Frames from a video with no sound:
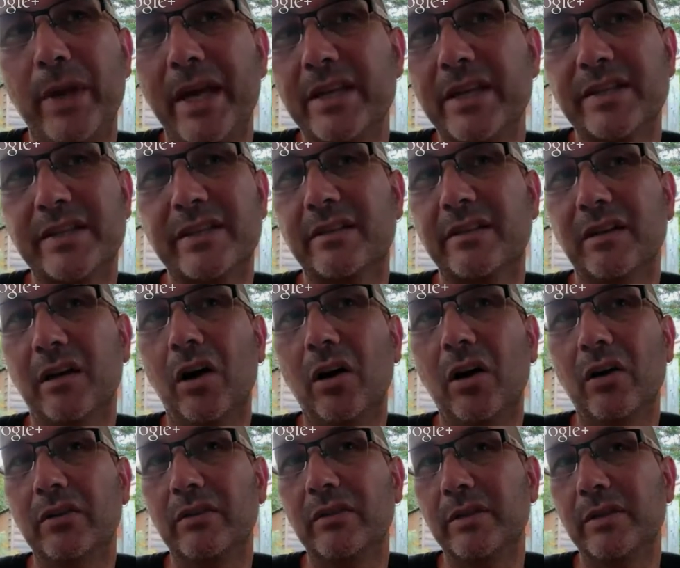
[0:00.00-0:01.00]
the
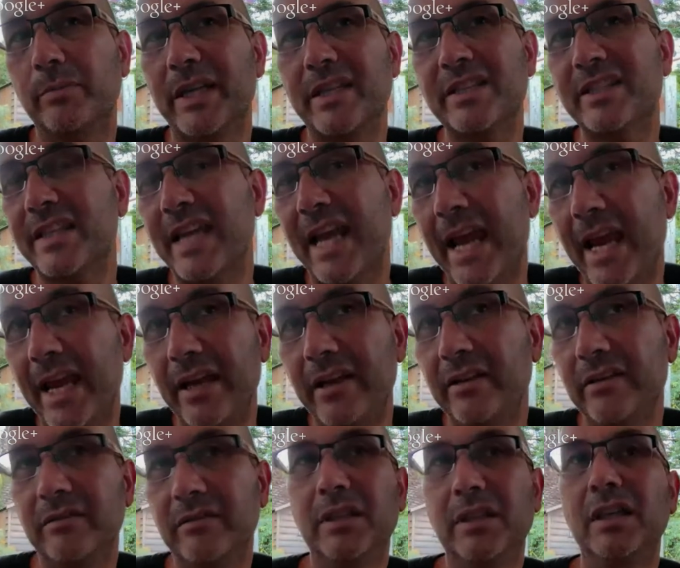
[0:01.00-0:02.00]
best
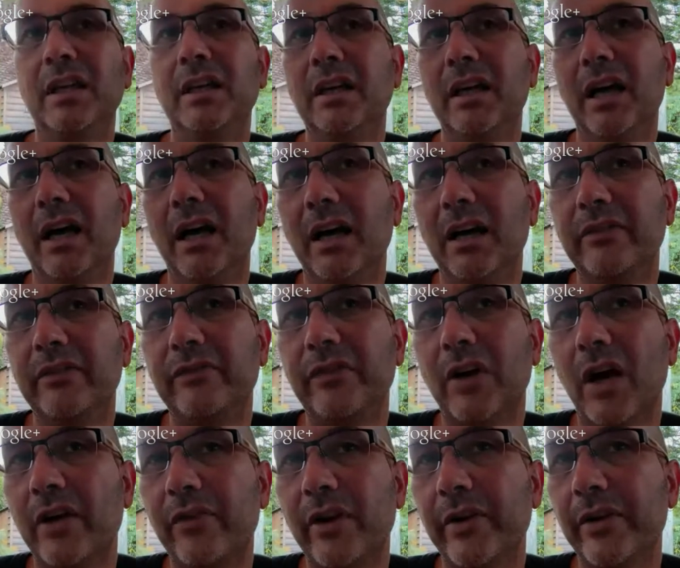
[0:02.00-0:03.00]
10
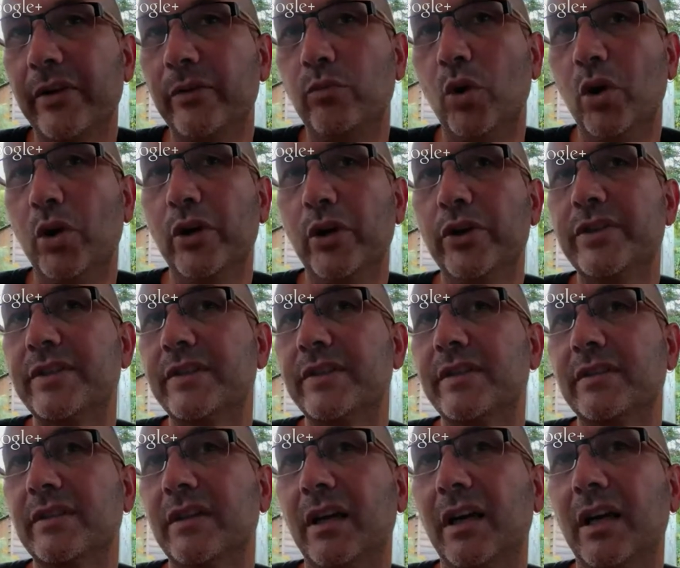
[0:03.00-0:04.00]
500
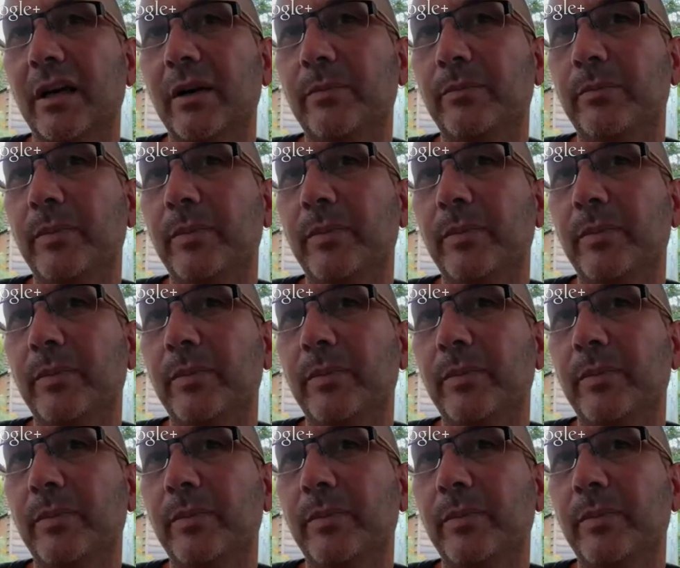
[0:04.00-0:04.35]
words